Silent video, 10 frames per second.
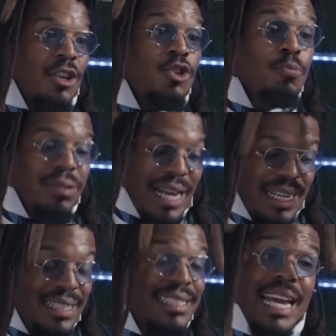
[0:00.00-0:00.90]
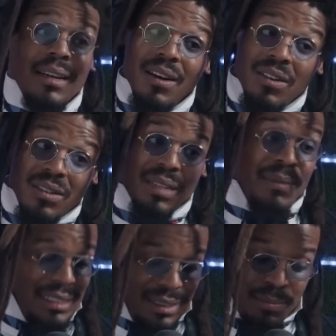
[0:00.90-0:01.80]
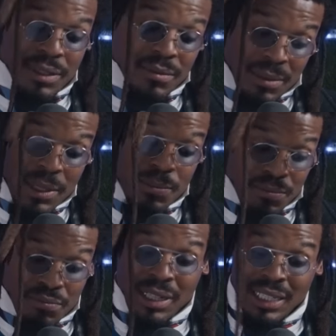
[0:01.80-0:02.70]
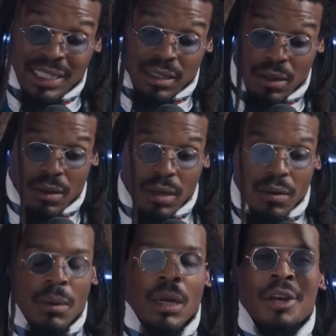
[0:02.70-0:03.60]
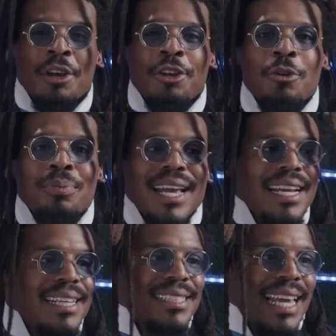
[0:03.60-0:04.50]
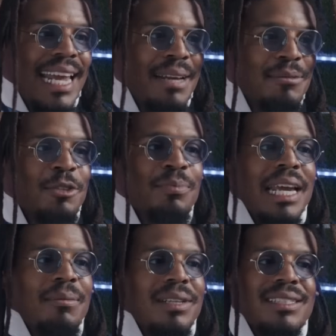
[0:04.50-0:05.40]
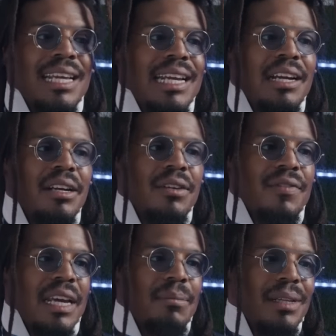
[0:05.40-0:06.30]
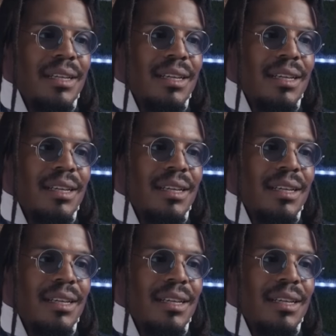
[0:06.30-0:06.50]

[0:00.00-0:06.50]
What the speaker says: You play this game. Hold on, let me bring this on home. You play this game to be able to take care of your family.